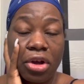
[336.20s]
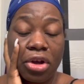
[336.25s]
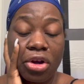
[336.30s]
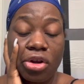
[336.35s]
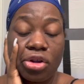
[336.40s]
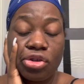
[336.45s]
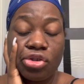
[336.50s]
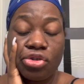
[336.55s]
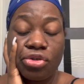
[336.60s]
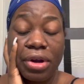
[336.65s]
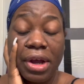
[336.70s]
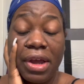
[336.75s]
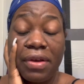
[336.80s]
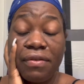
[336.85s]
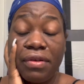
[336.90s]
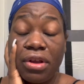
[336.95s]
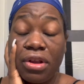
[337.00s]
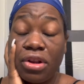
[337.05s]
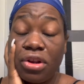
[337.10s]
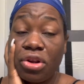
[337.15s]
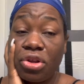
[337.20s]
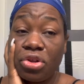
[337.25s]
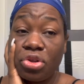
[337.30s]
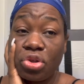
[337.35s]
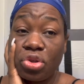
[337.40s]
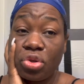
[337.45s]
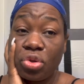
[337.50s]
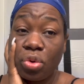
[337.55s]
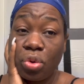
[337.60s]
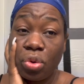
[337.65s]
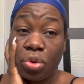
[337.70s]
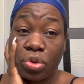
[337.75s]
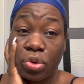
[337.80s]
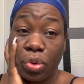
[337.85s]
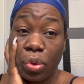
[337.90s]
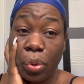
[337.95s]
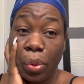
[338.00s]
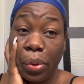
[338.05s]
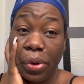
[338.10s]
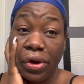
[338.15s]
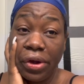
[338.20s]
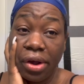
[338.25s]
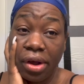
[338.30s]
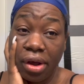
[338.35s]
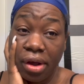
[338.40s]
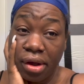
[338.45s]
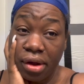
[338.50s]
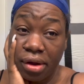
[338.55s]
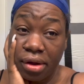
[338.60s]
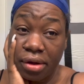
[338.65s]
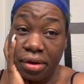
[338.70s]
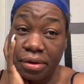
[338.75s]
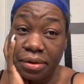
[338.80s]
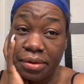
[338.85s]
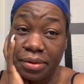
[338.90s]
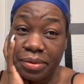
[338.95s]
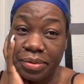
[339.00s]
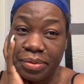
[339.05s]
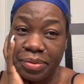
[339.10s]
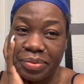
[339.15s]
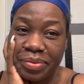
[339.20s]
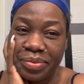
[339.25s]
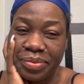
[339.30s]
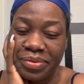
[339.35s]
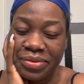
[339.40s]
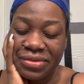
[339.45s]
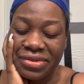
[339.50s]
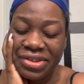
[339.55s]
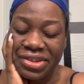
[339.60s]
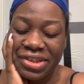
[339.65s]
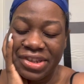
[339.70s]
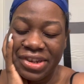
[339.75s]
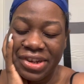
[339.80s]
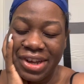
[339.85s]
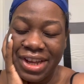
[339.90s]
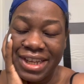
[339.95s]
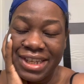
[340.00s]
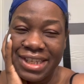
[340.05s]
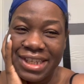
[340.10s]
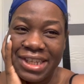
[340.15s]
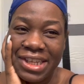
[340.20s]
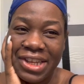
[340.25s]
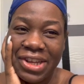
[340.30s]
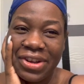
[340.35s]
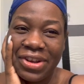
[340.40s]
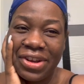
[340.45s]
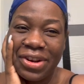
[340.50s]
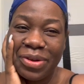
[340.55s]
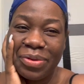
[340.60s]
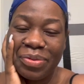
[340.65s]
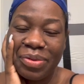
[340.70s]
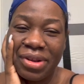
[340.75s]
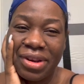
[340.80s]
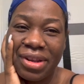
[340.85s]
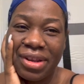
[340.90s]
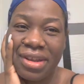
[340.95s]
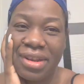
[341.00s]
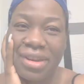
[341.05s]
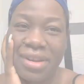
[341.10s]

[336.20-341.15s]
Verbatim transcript: I'll drive in the snow to work. So I'll see you in a minute.